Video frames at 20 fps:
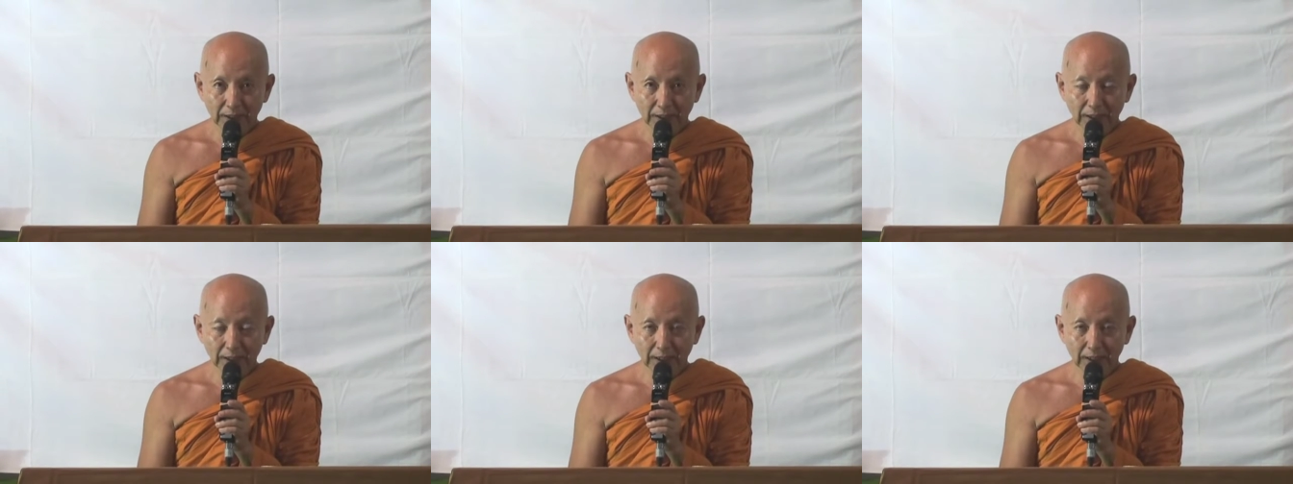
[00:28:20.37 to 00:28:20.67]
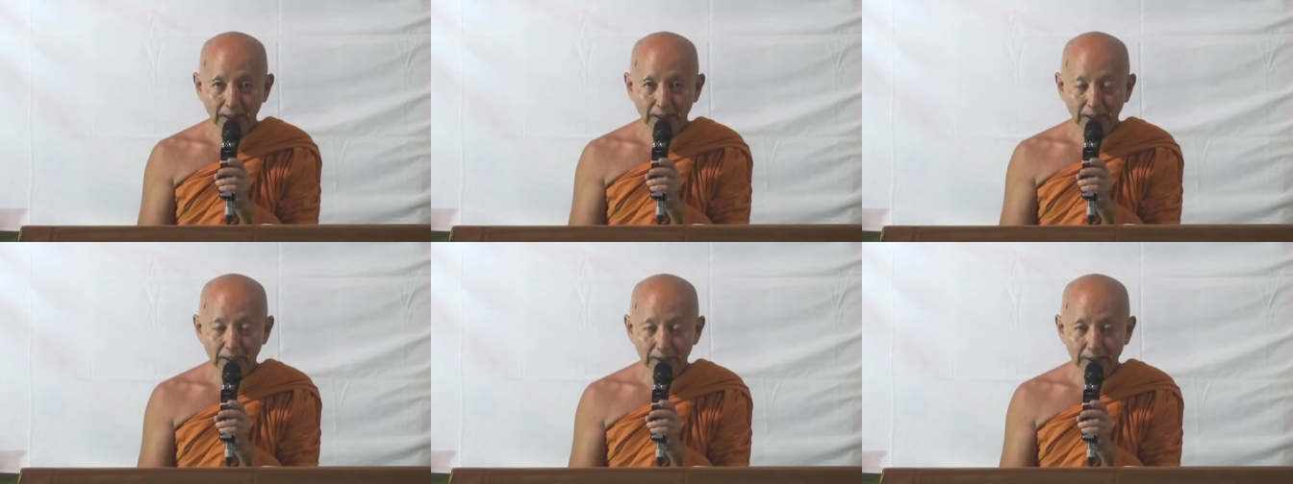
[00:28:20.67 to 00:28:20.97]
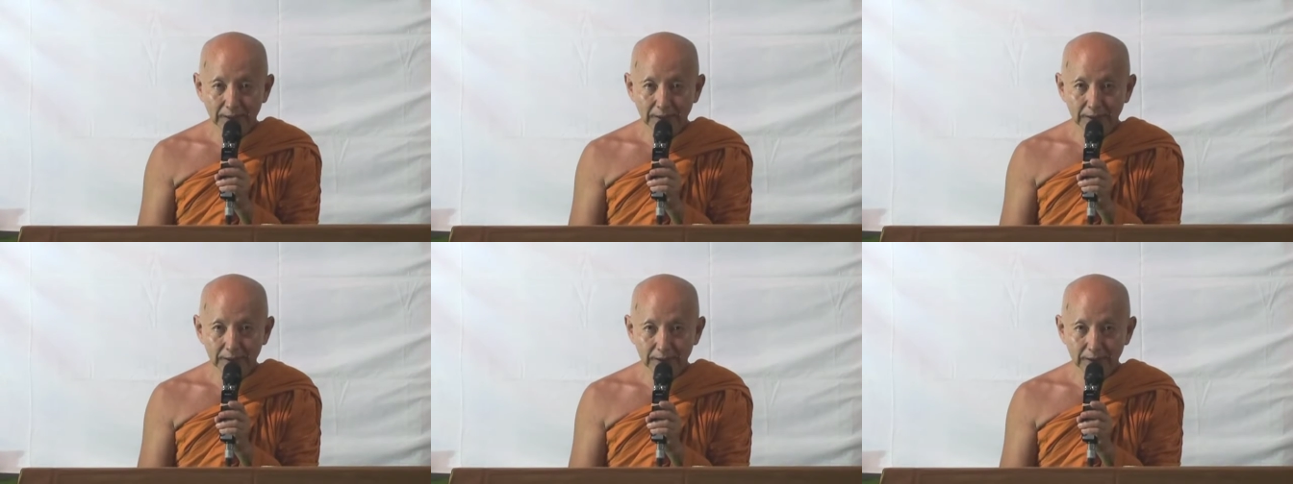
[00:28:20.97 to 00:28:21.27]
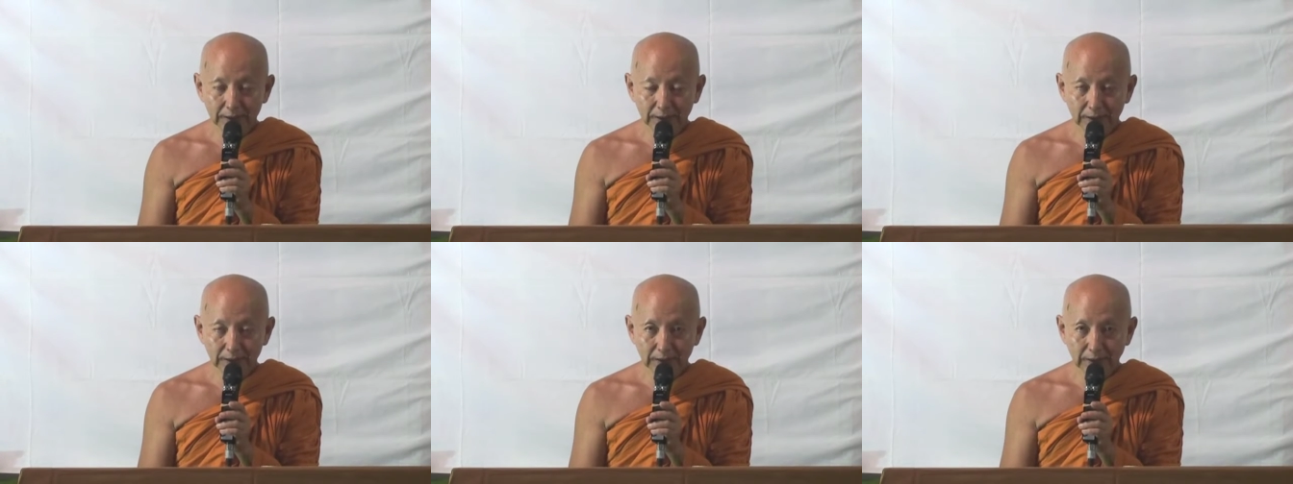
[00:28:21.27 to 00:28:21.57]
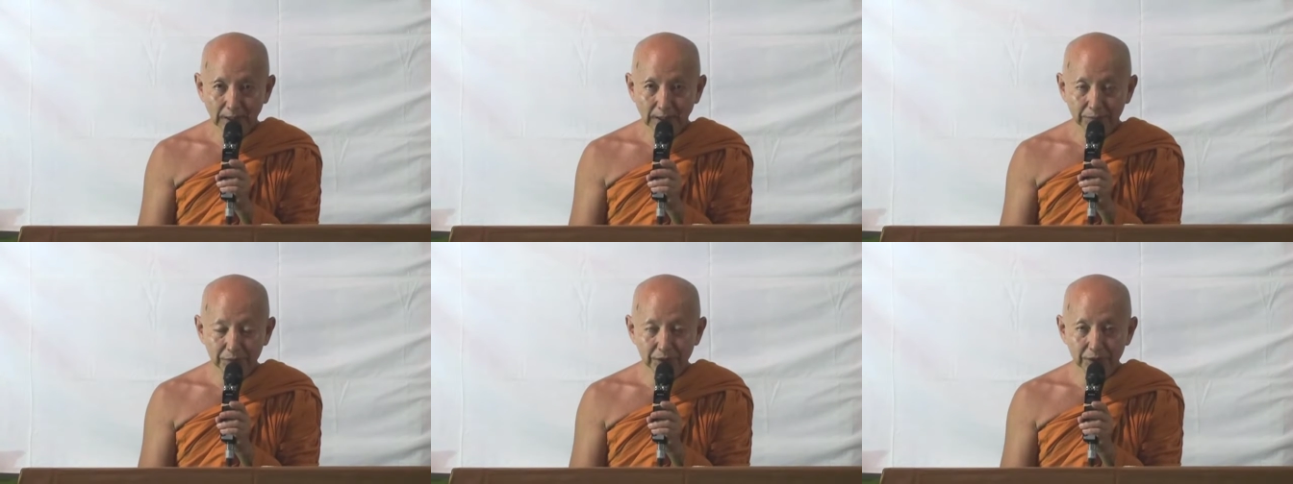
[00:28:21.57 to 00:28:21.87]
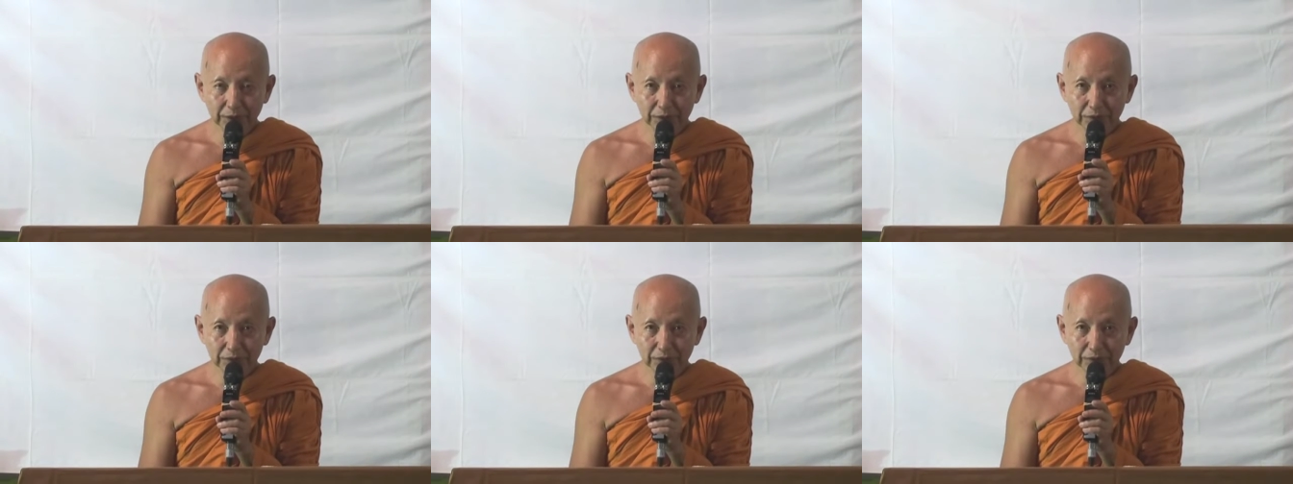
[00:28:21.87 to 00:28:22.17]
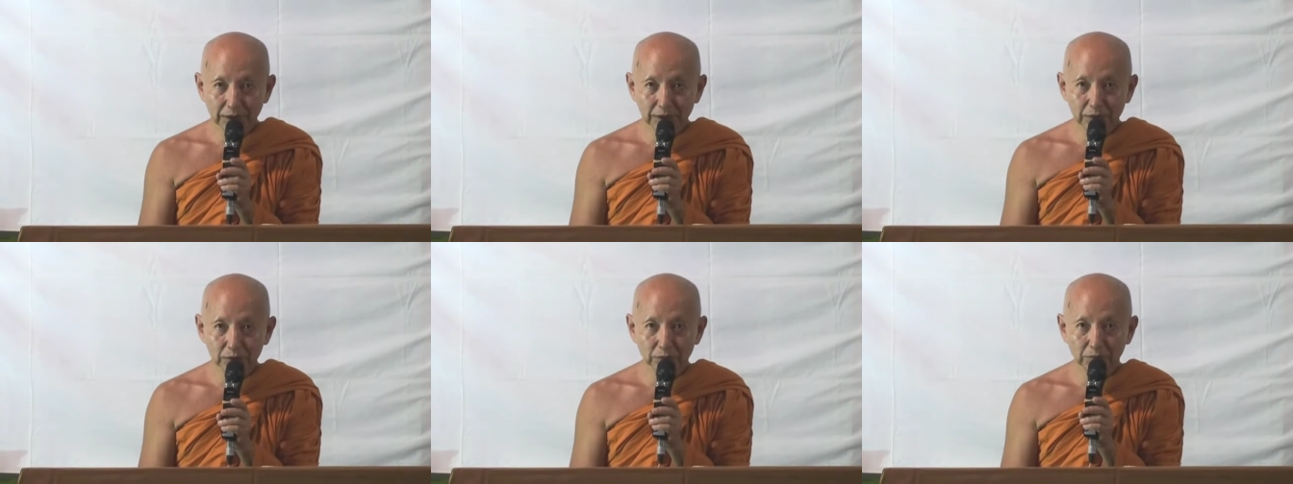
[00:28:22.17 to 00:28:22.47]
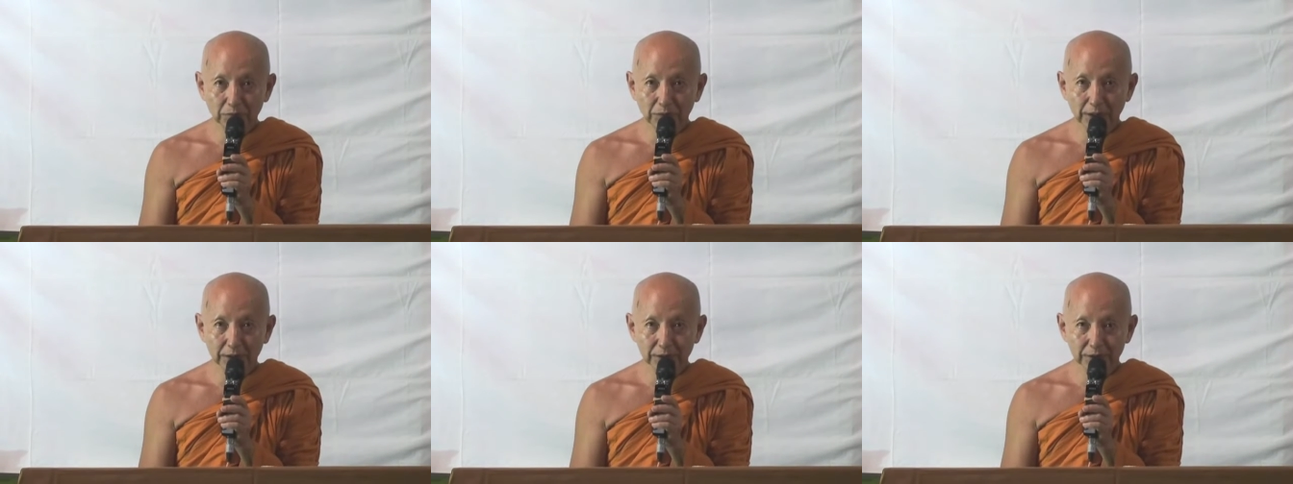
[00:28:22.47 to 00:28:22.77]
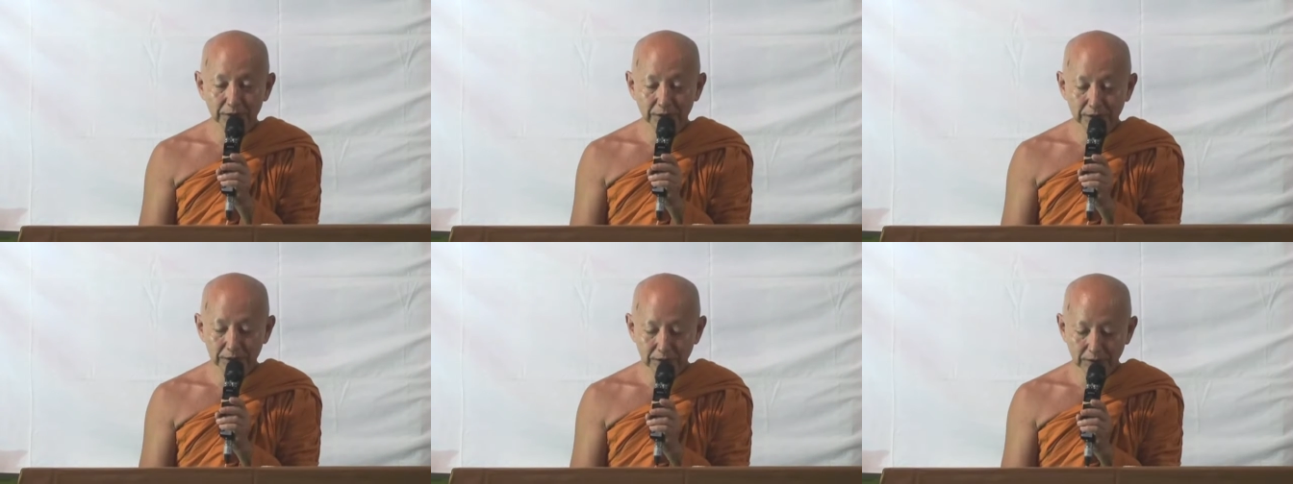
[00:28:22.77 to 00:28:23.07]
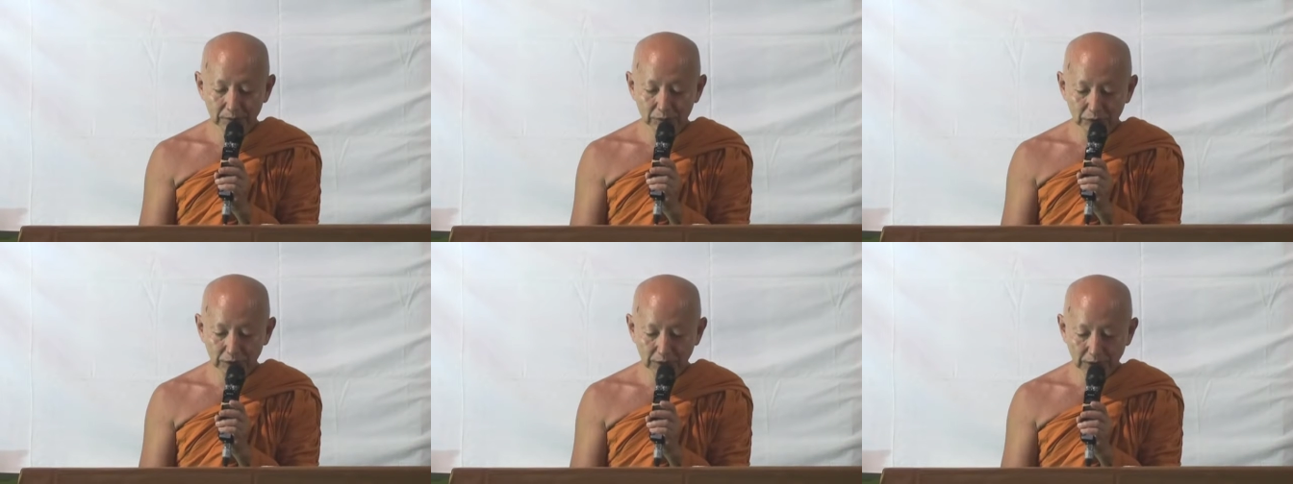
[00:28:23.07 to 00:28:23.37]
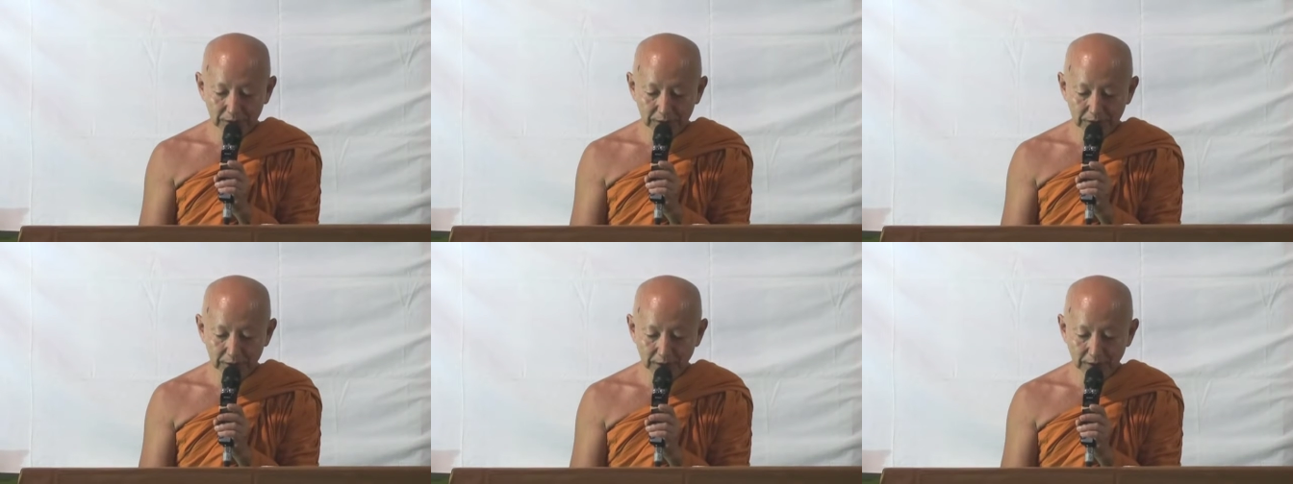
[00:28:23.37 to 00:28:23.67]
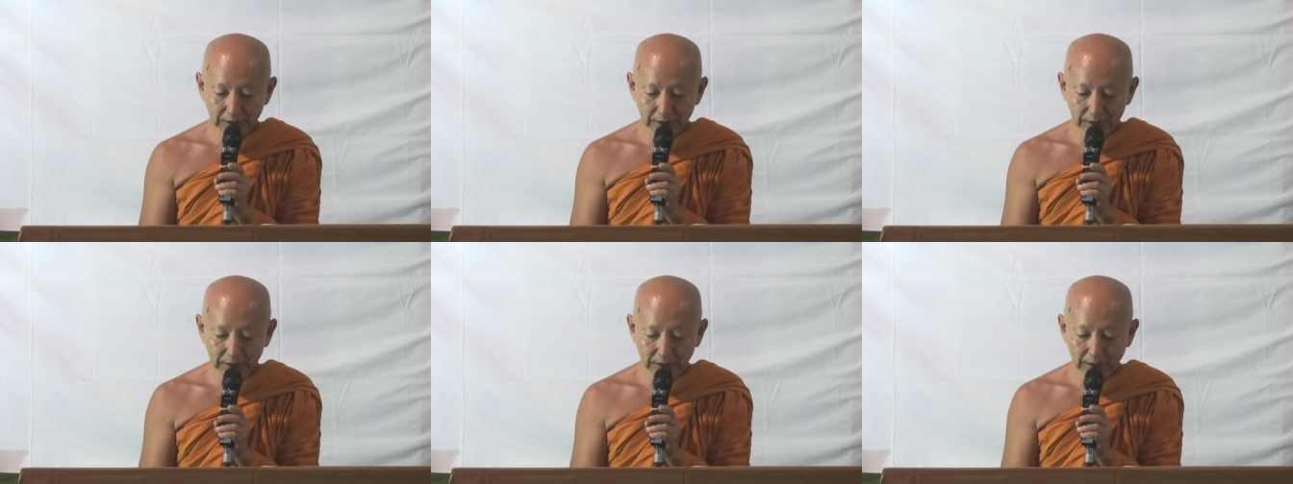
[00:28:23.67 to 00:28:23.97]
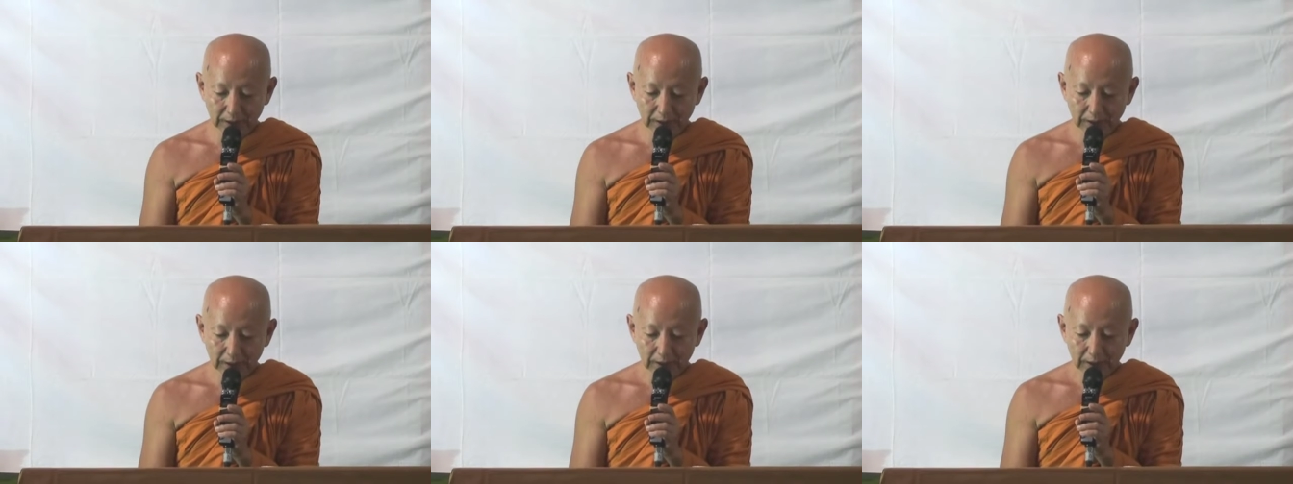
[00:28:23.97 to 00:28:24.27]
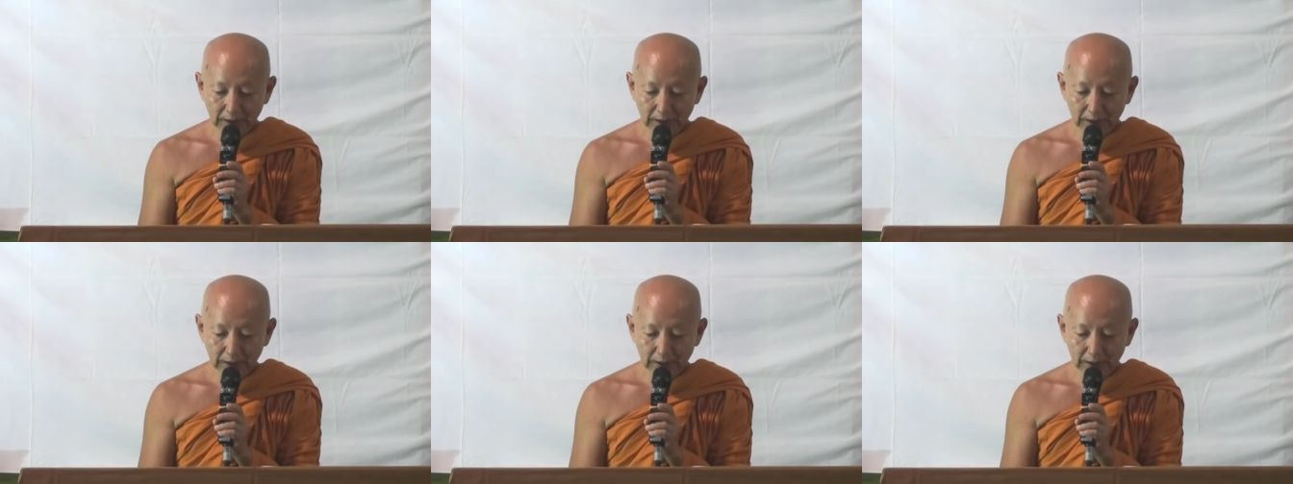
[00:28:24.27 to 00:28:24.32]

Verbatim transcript: And uh, happiness of sensual pleasures, the Buddha says, huh,